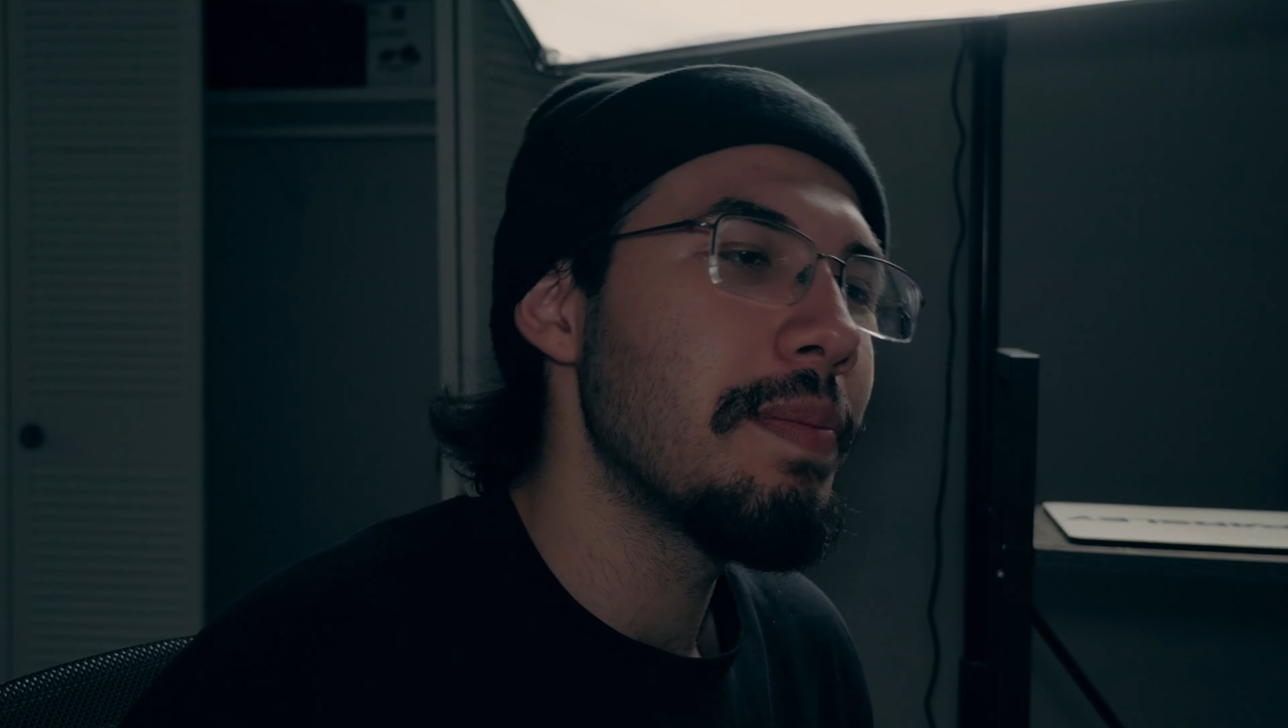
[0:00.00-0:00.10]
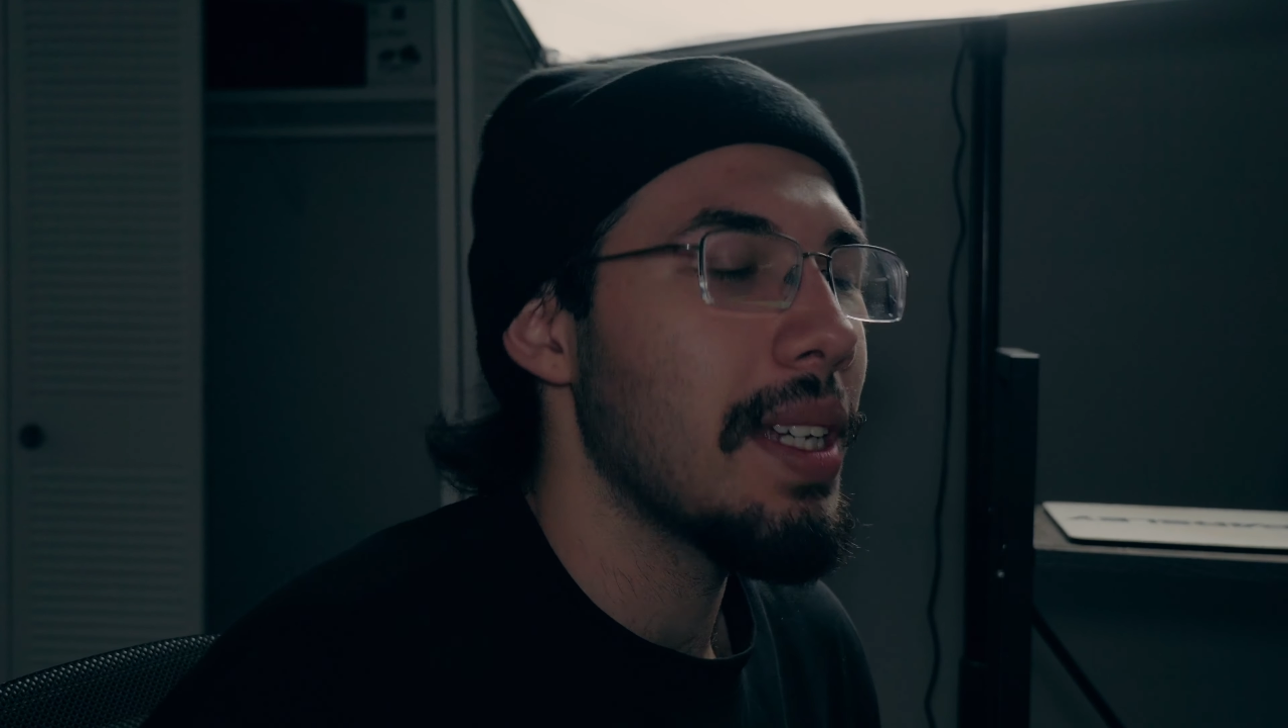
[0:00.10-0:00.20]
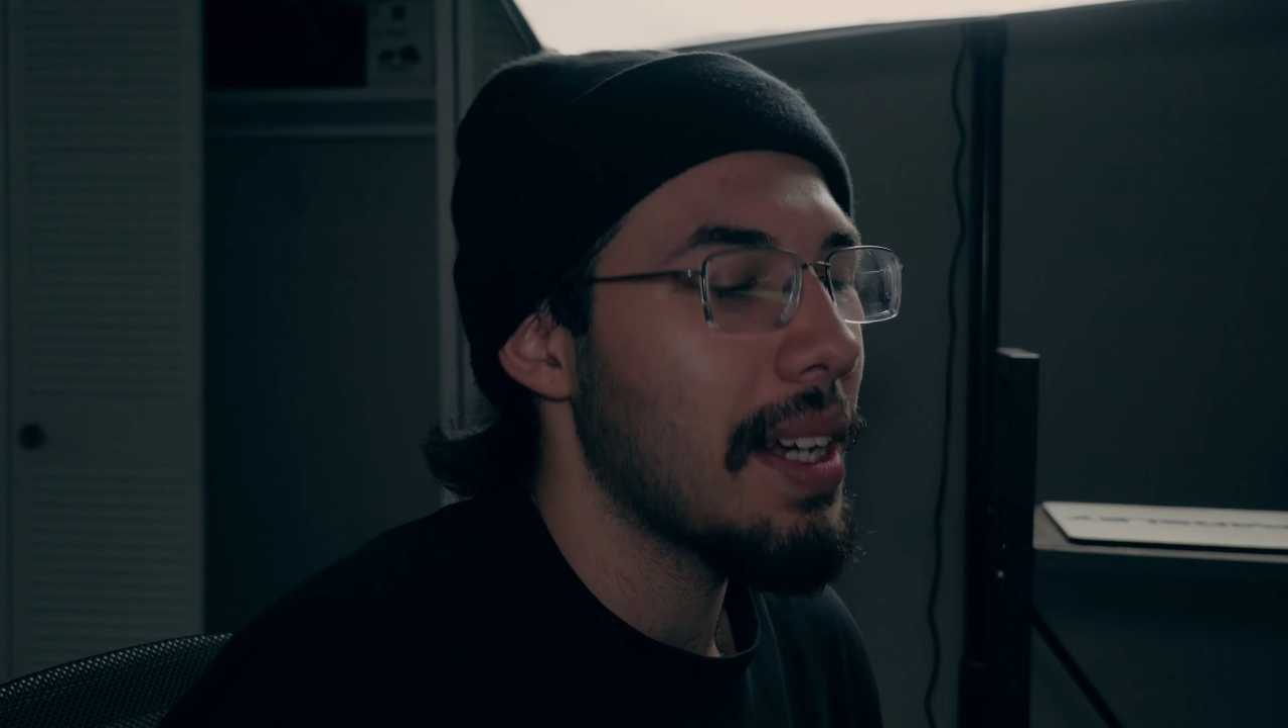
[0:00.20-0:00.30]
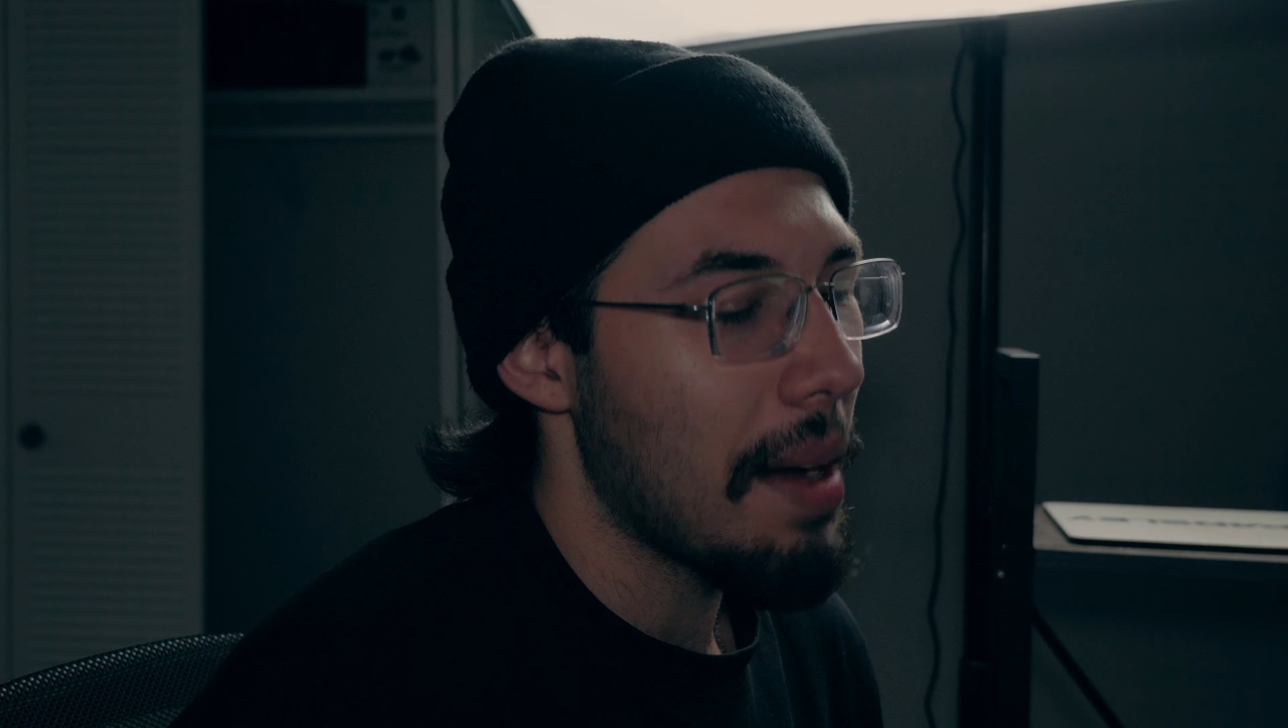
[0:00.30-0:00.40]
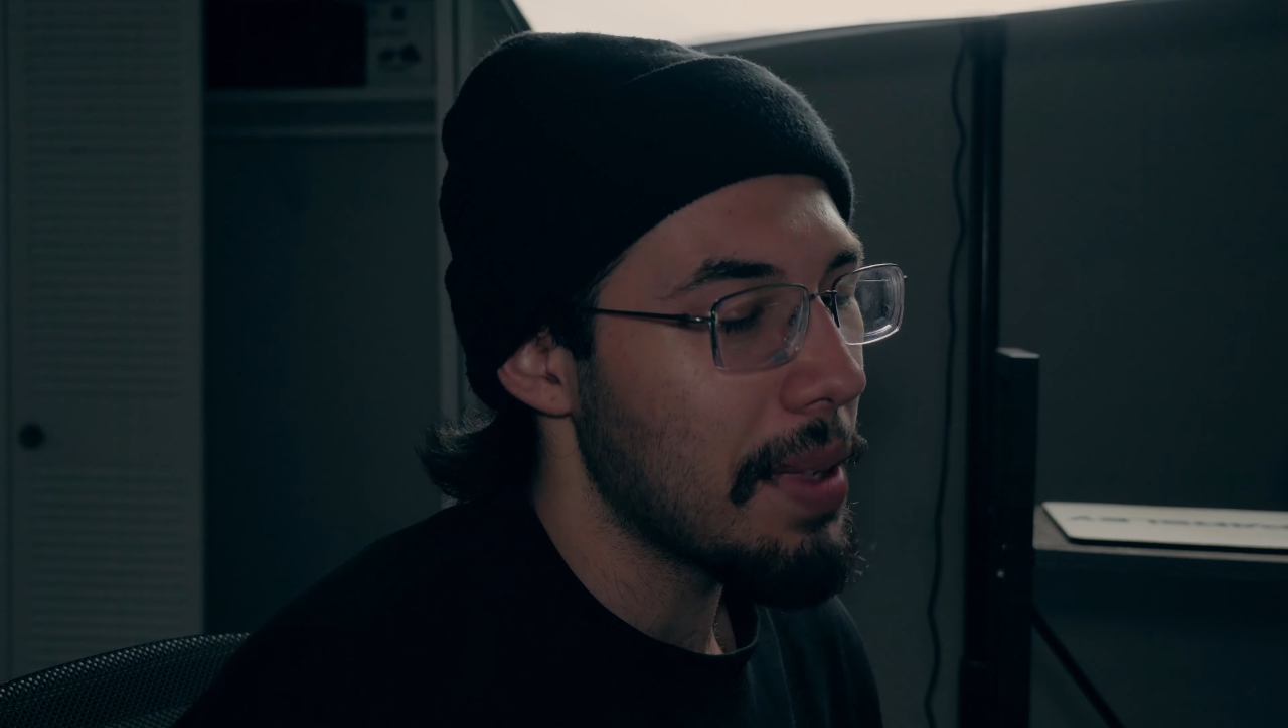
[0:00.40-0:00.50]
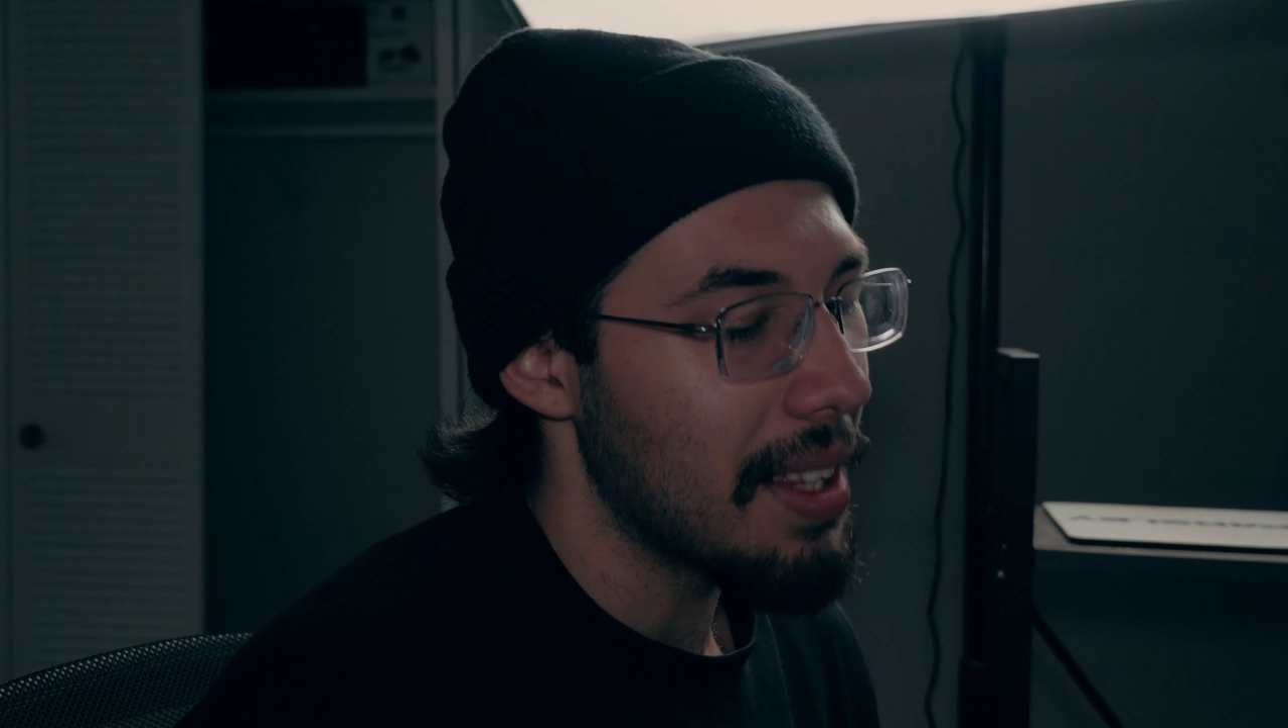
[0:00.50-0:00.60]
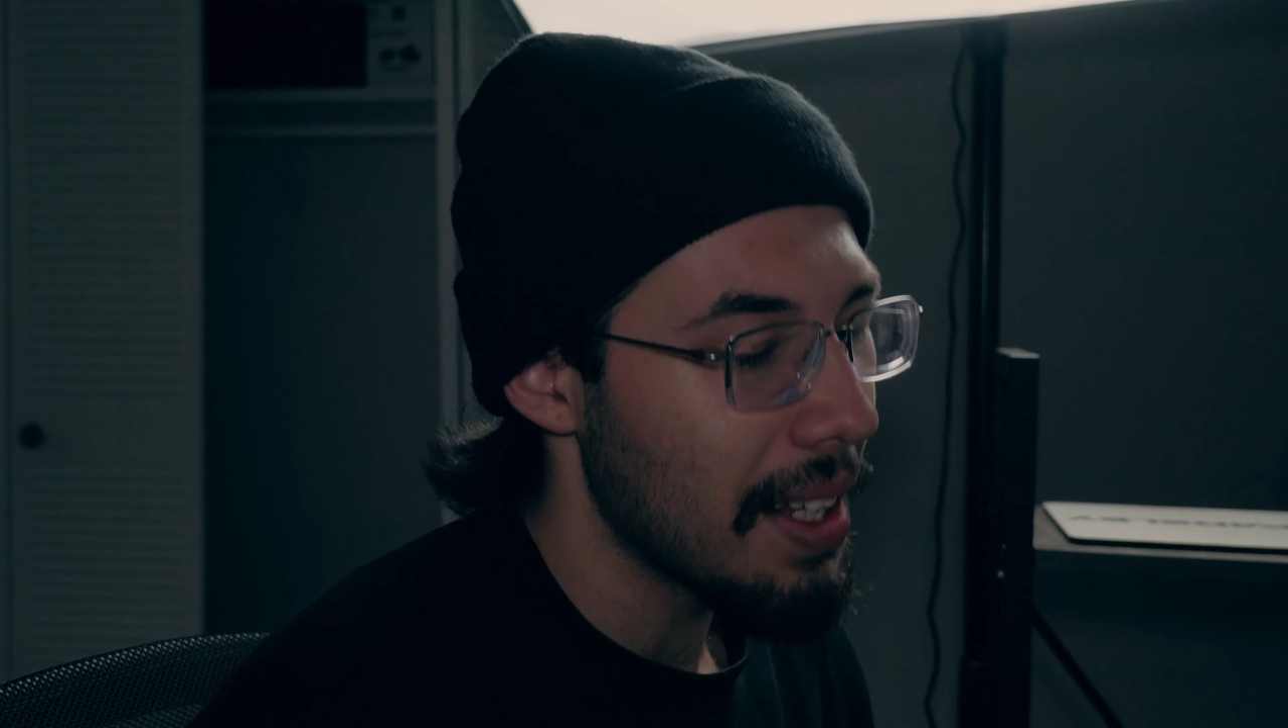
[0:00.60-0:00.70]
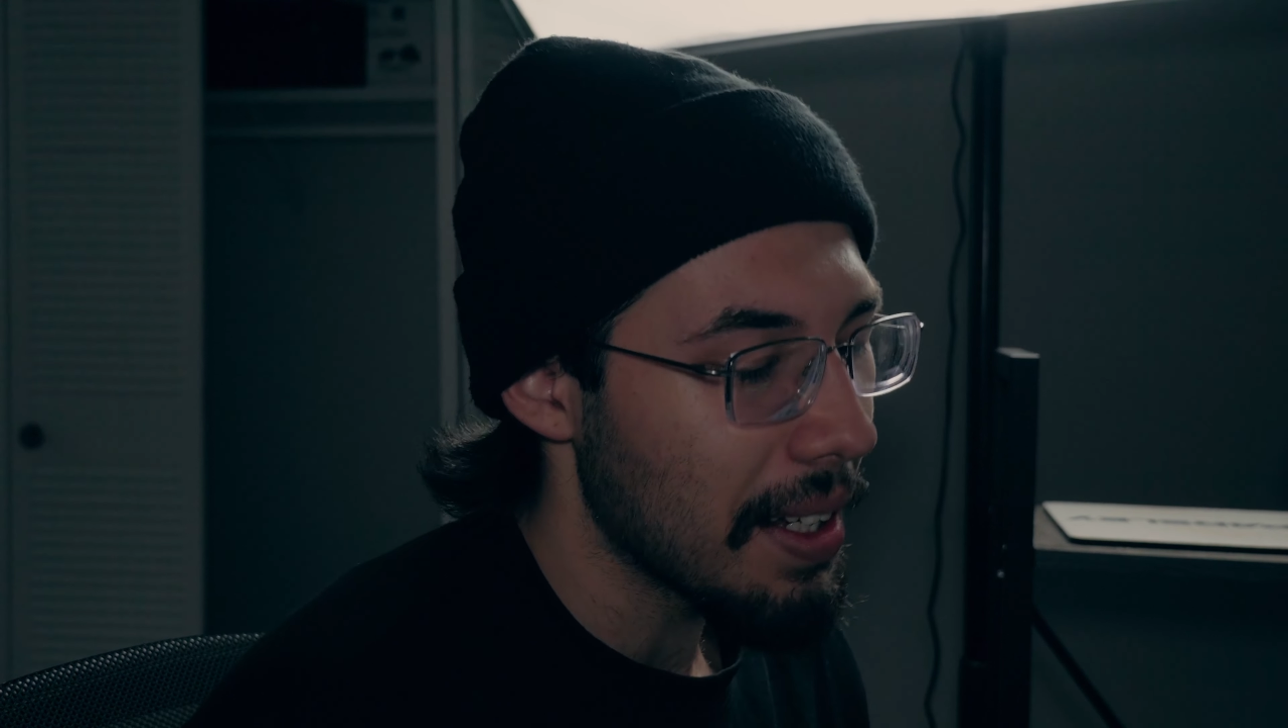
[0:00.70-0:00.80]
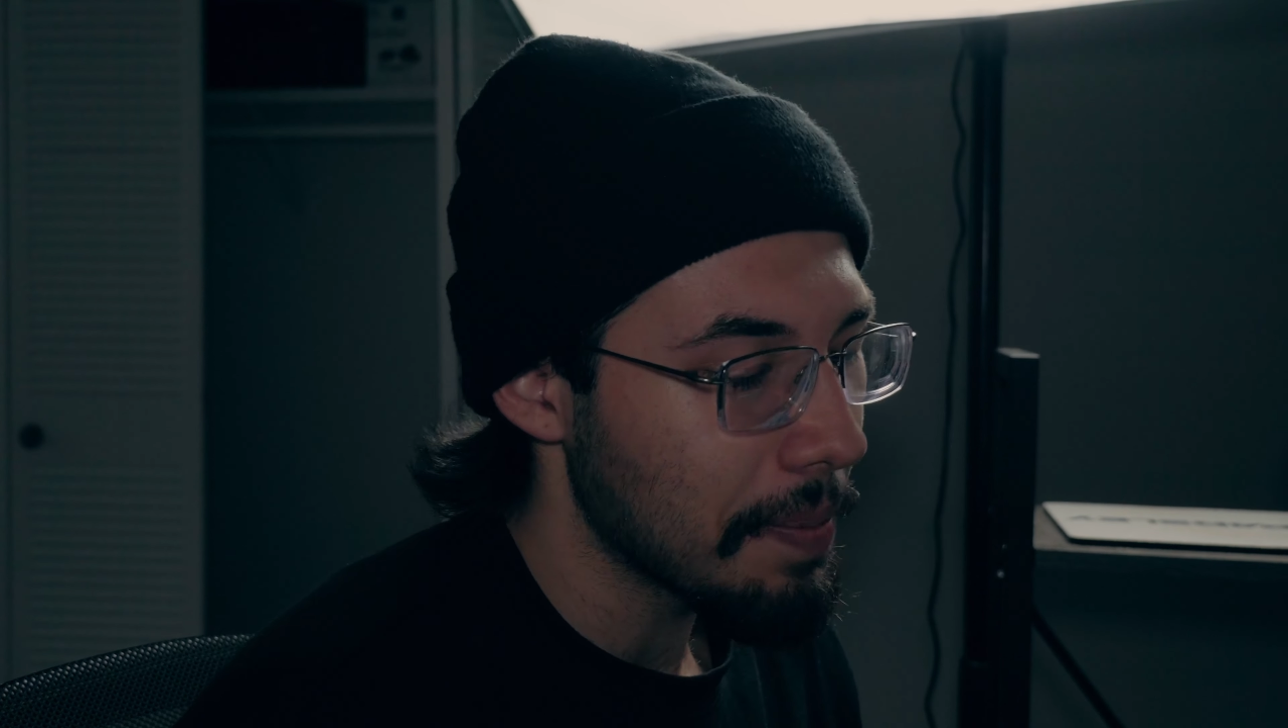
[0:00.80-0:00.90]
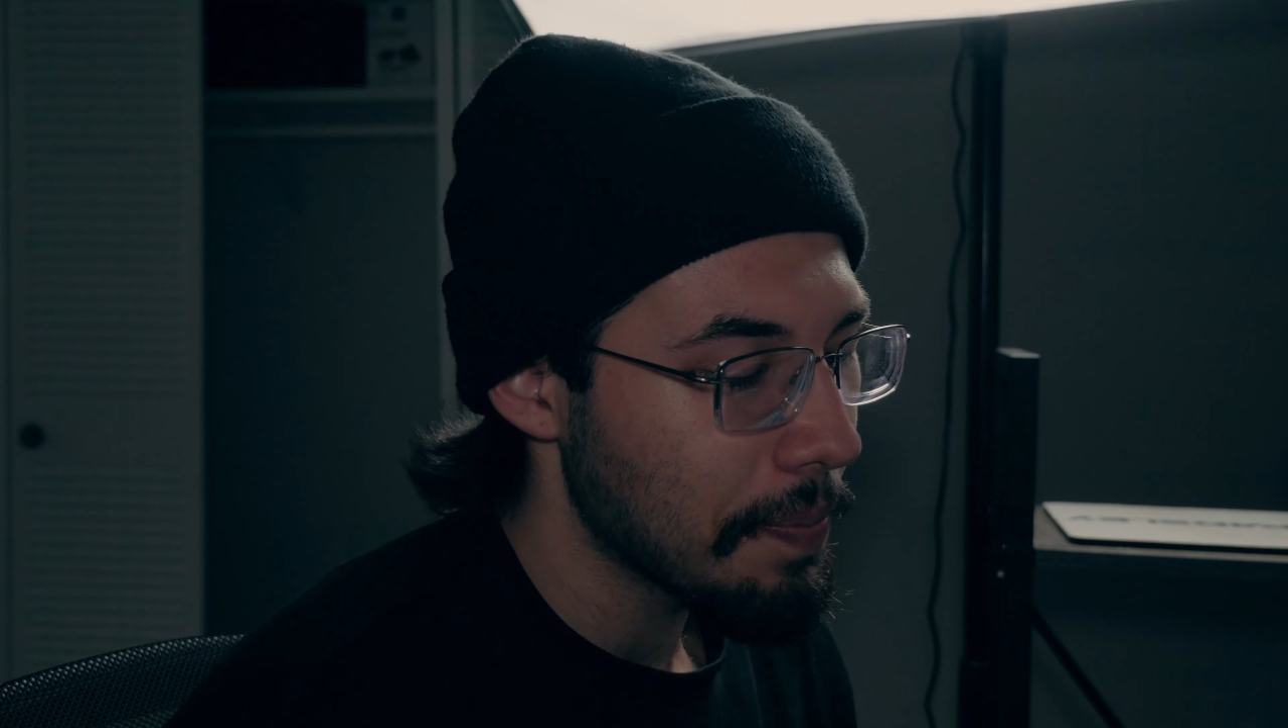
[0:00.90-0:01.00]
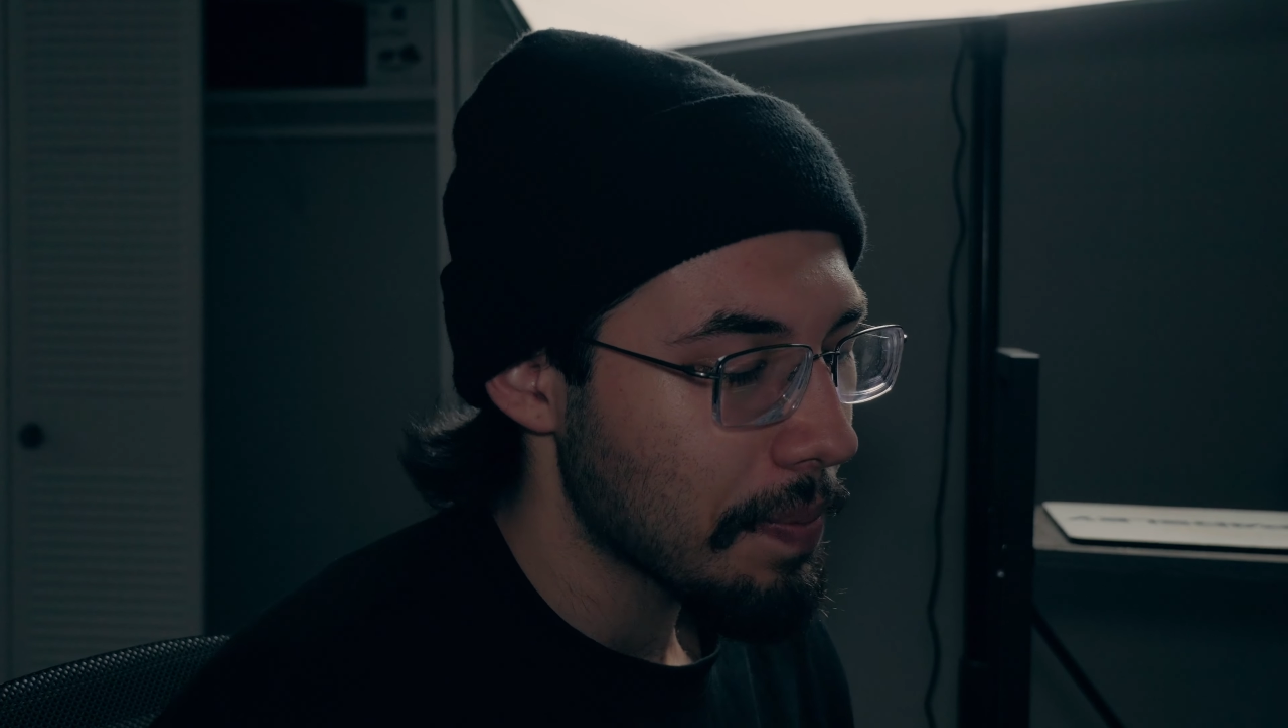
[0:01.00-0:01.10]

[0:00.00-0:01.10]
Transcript: it got me thinking.